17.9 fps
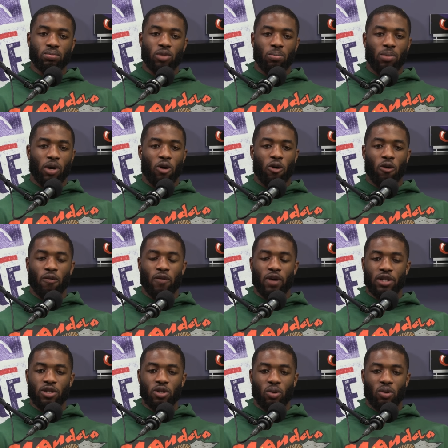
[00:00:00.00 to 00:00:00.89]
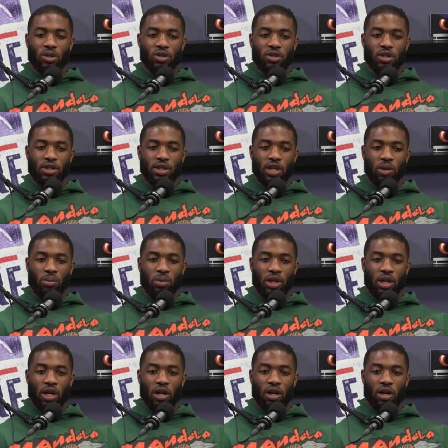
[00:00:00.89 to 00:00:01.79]
my old vets always used to tell me
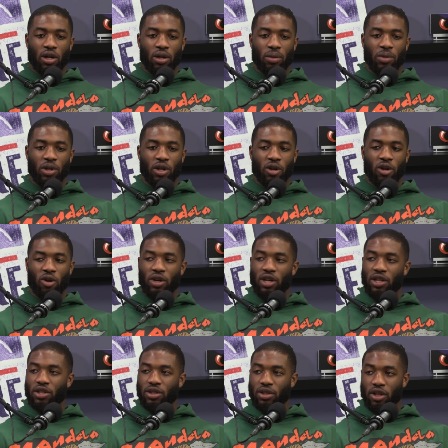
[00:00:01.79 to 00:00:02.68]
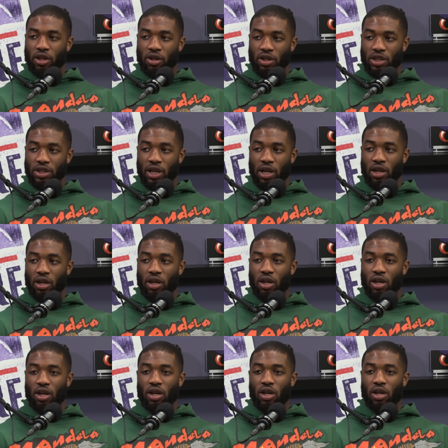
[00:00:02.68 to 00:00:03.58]
that, um, you know, don't get discouraged that
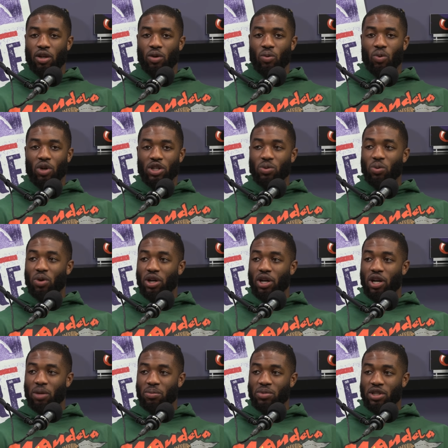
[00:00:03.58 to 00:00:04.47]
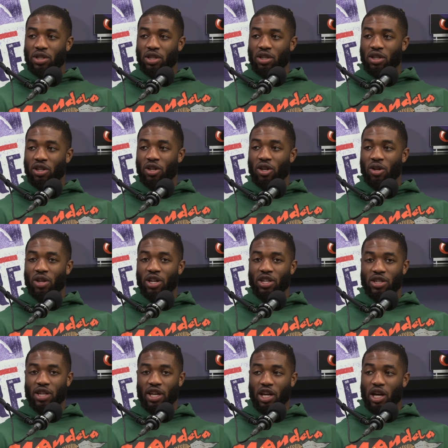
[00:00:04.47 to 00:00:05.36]
once one comes in, you know, they
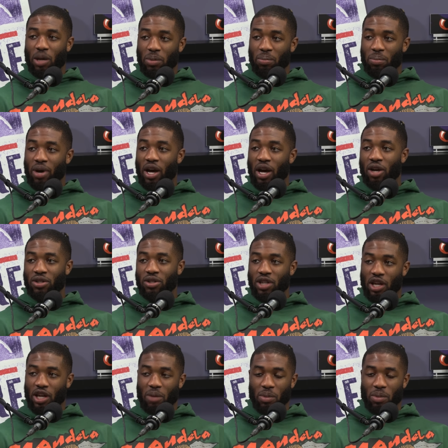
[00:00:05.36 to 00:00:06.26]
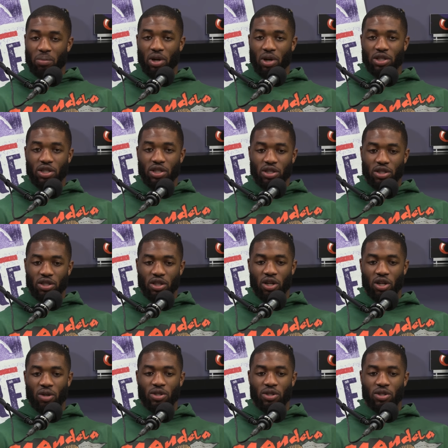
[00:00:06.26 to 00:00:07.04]
they come in piles, they come in bunches, you know.